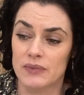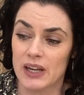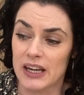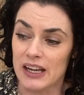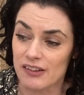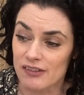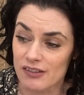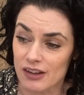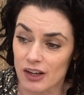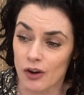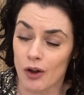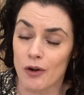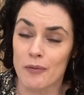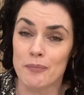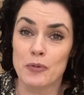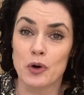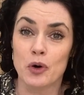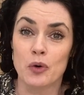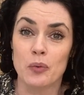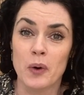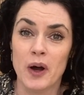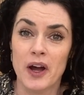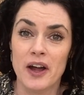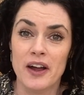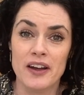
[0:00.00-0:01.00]
It's a lot more
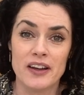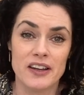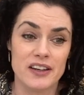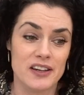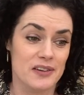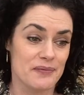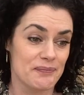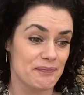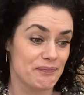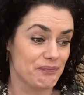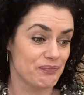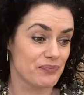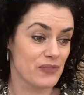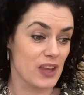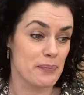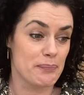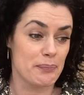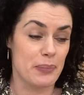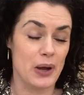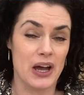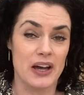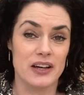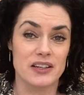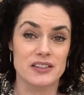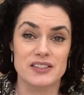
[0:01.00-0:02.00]
work,
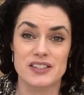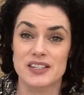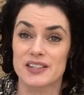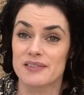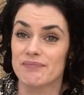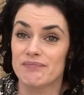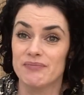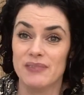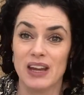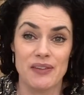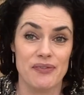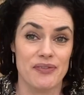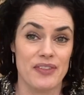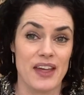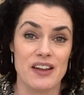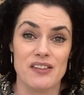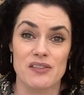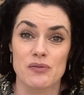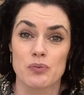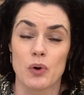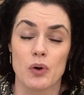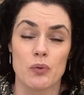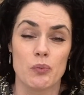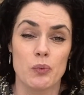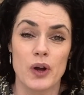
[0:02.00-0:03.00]
but if
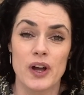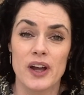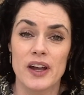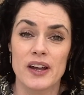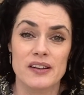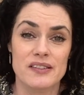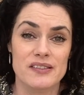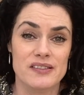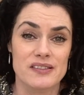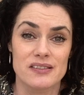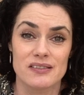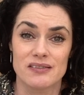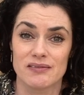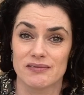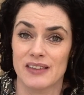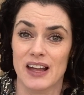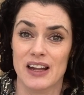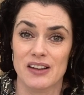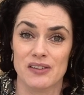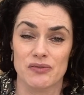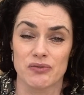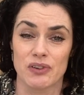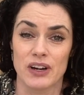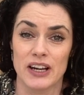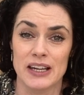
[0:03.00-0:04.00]
that's what works,
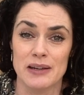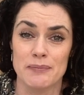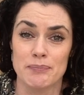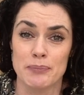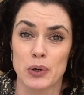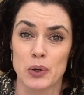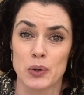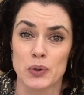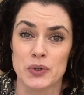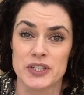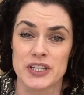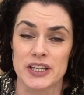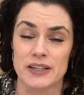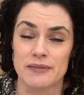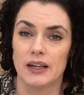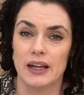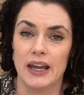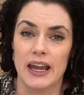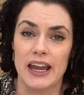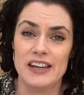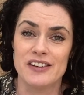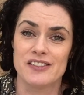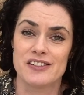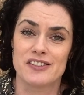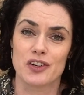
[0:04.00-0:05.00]
that's really important.
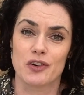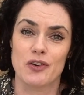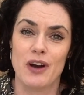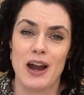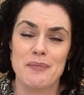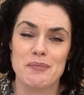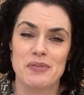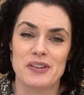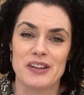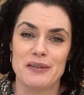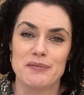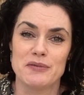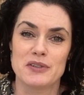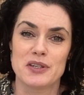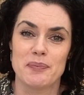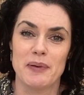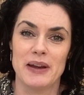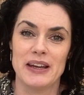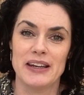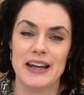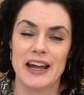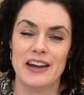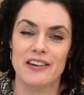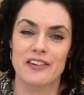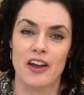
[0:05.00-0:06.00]
Instagram seem to be
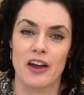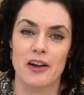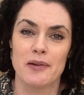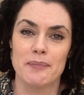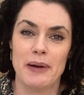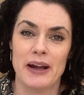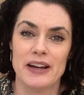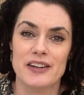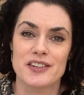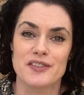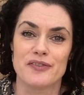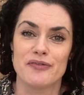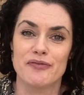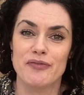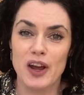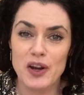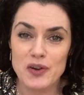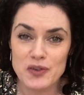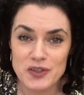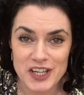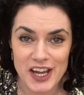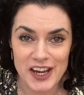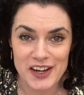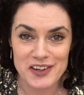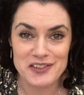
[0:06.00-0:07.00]
now going back to
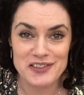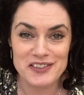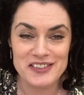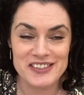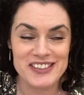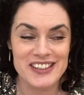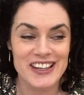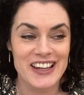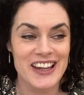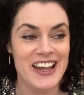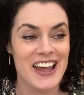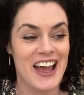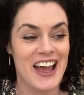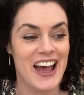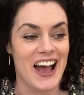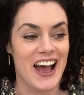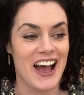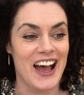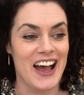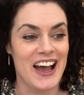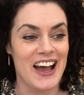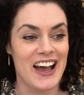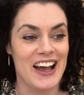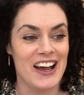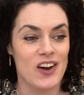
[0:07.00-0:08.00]
photos
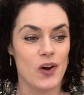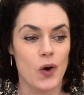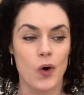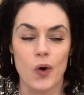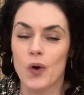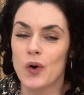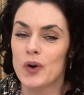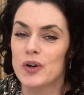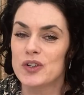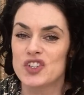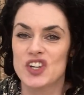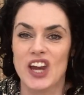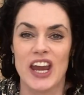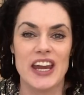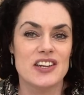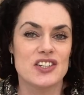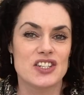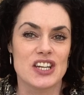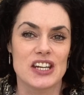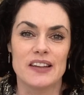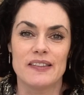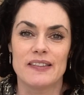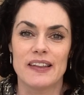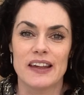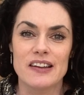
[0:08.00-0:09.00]
uh, or
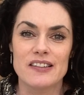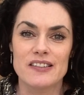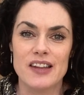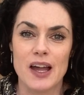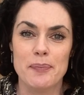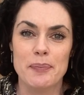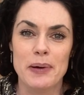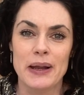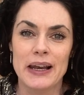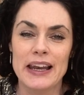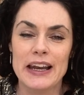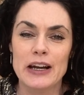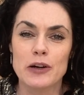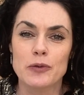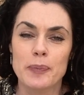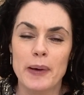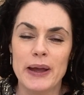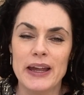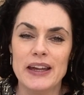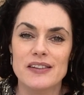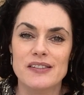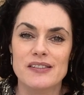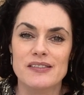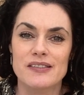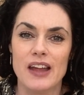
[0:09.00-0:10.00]
changing things up a little
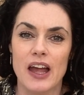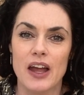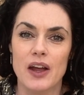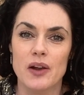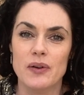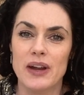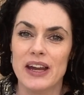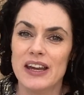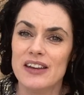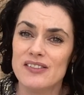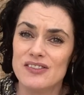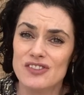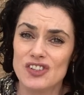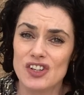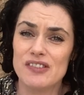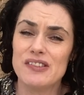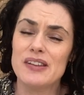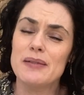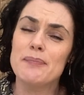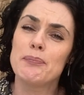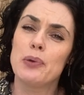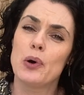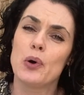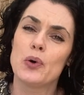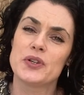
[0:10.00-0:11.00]
bit. So it's just
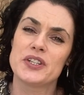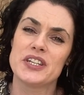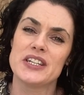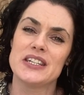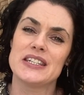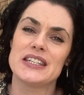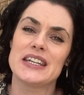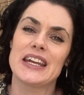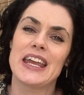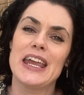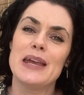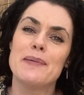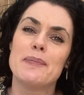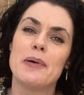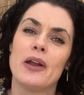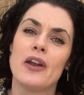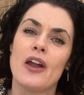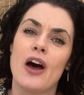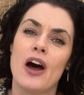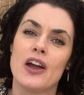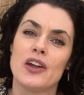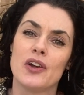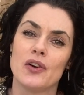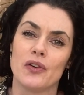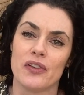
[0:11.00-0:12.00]
important to keep an
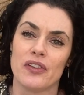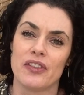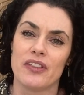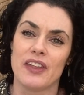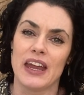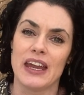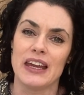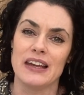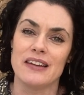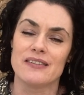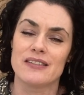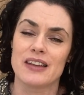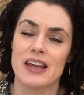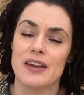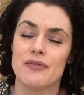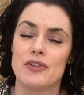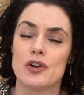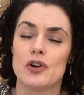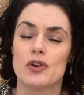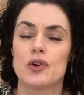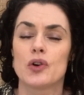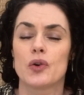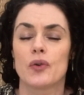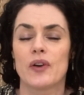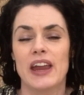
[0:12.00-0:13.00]
eye on things. If
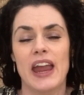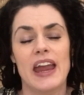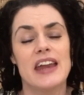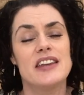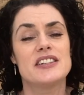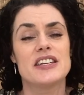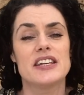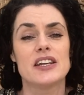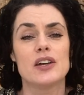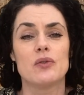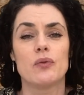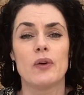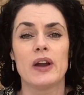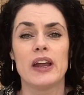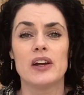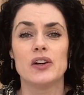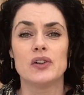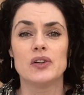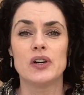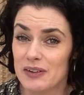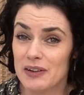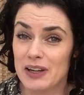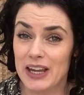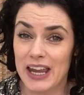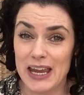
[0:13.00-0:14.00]
you're creating a
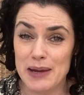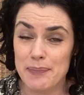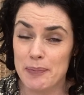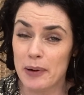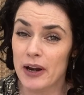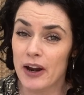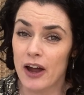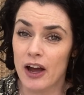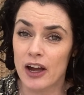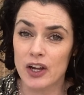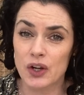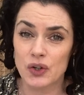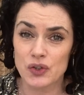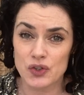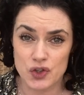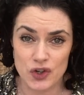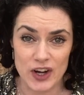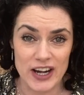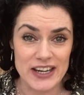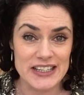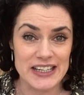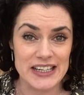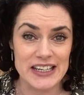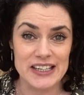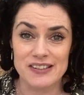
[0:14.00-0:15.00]
reel, keep an eye on
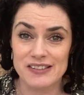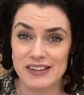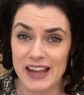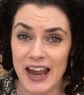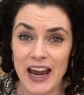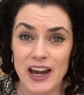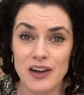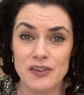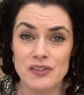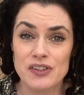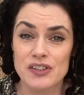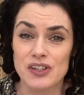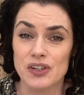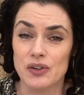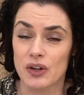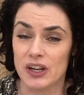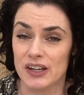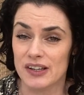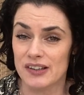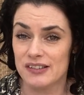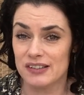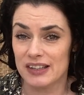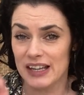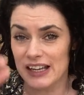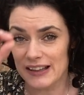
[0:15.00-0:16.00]
trending sounds. You
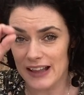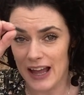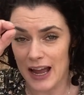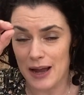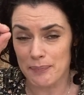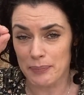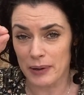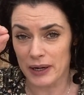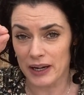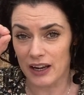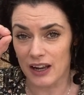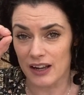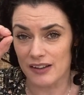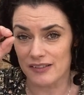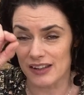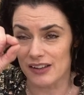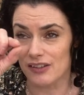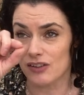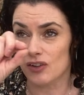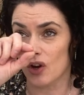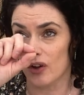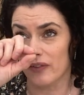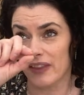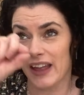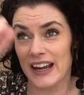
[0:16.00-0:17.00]
can see that because it's
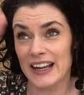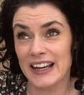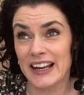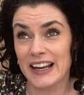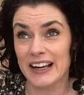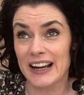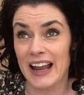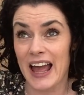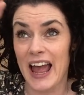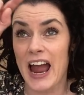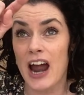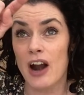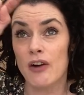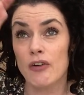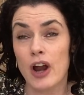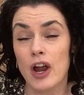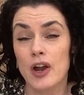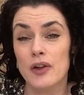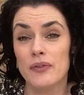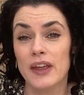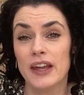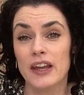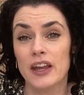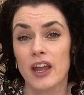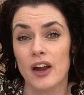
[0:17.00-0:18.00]
got that little arrow
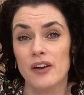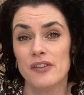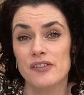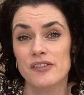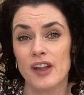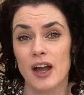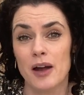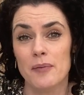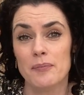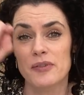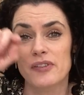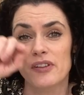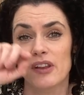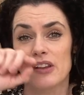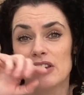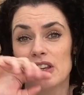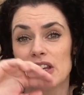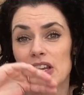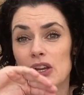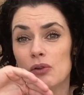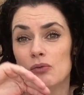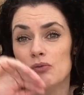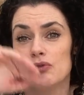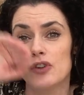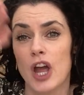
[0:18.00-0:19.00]
that goes up so that
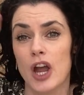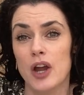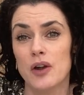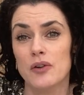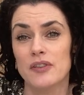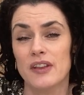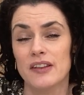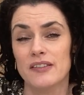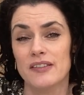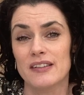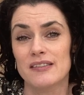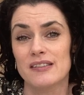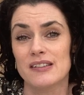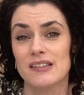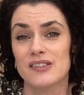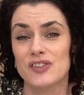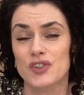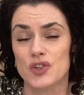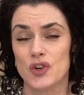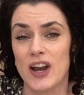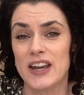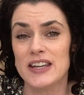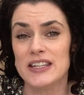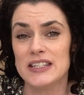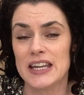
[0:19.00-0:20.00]
you know that this is
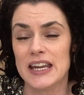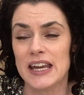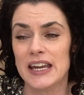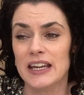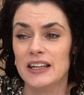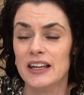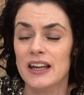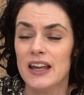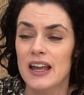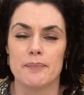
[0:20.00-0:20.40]
trending.